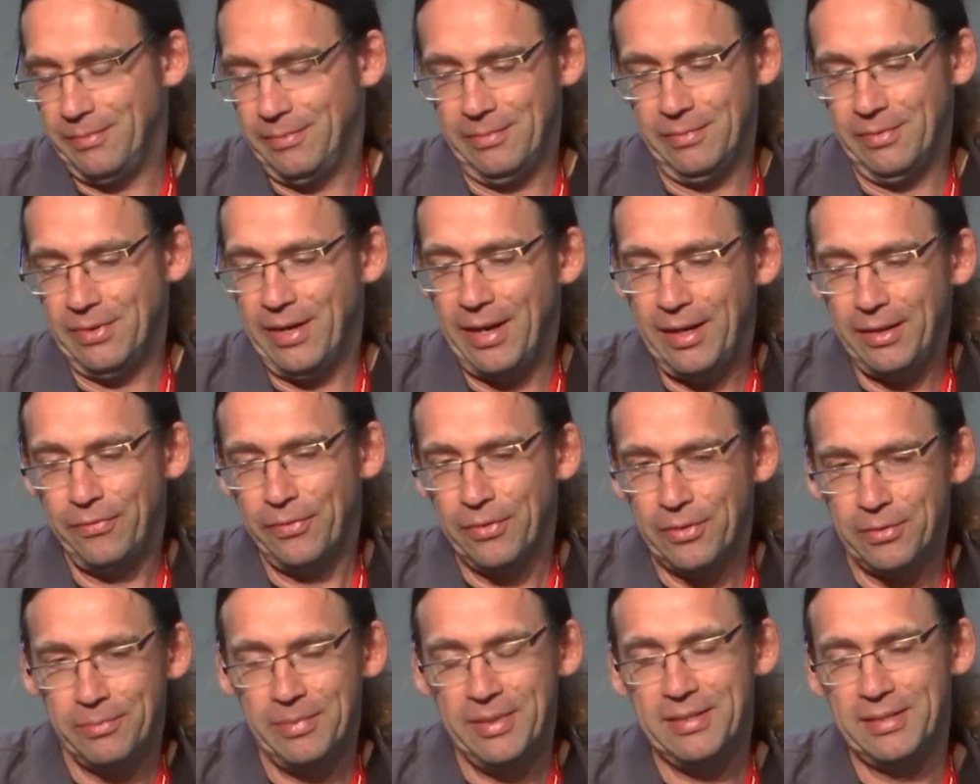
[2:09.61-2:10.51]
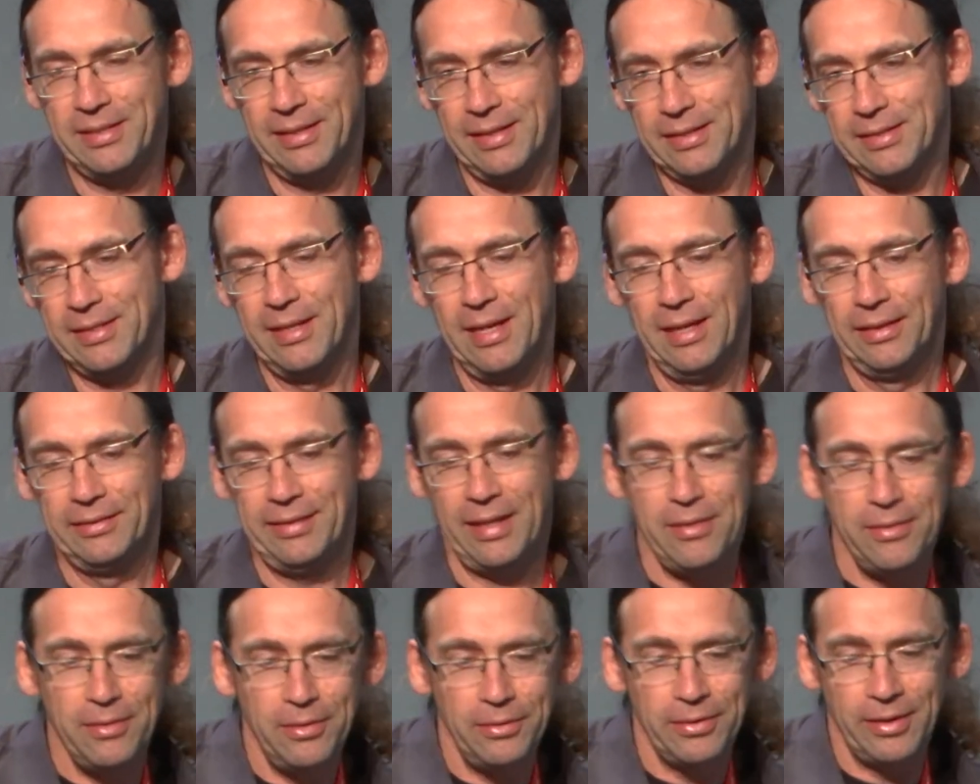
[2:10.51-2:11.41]
right for your business, then
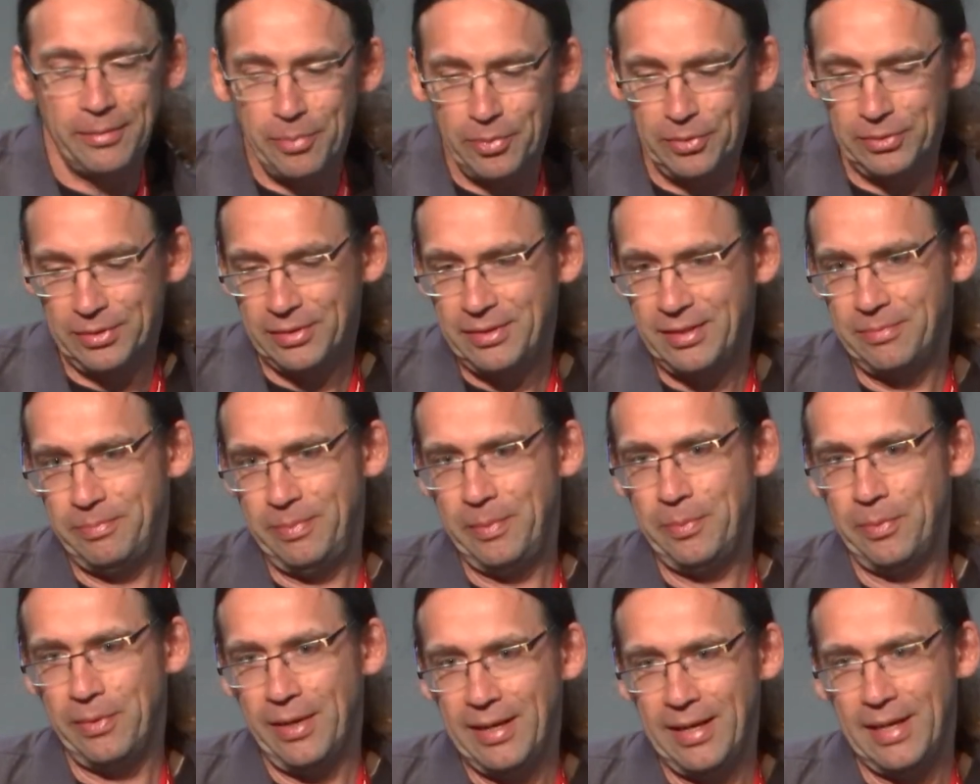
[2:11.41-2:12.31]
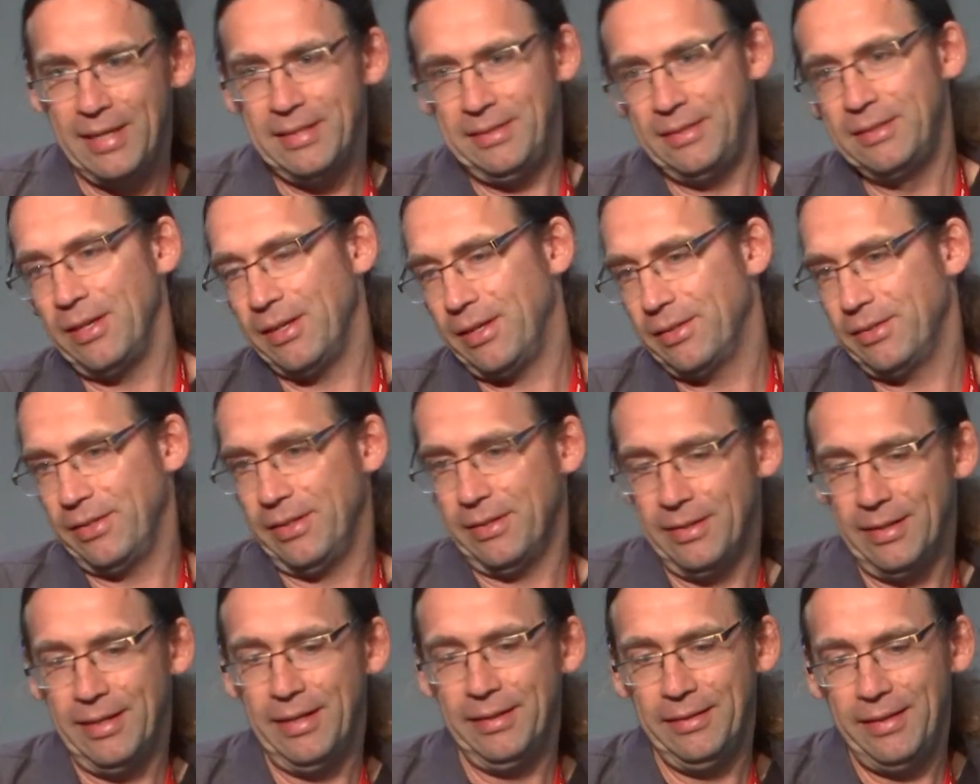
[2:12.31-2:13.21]
you're gonna put these people against each other
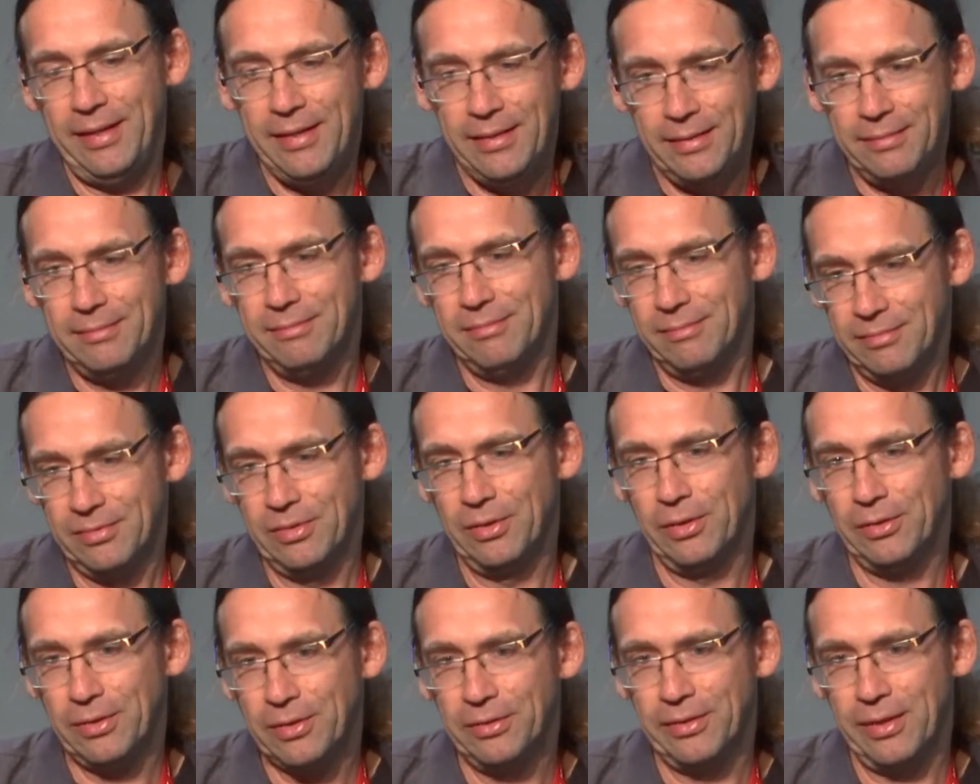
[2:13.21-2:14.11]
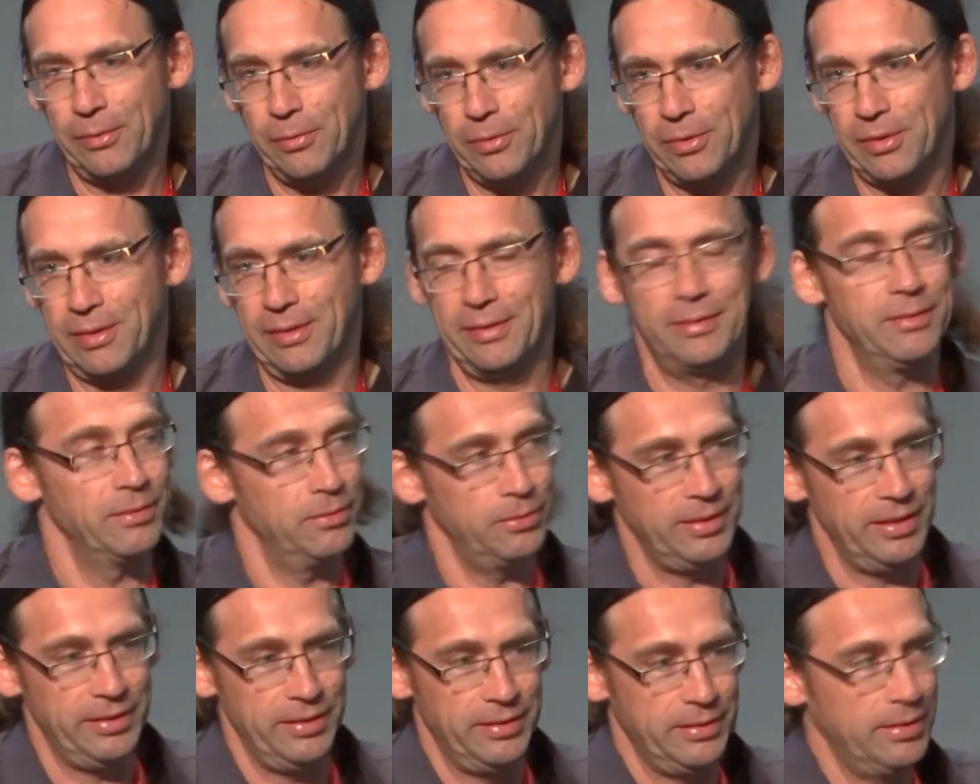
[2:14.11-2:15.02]
and they not gonna work
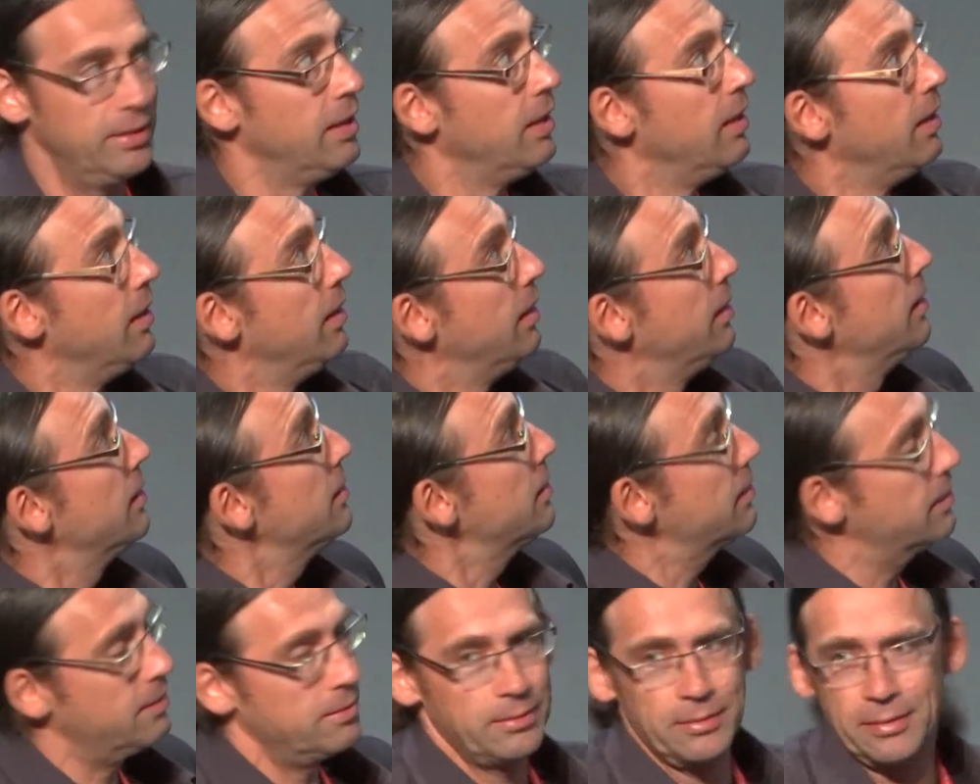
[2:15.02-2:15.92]
together. Yes,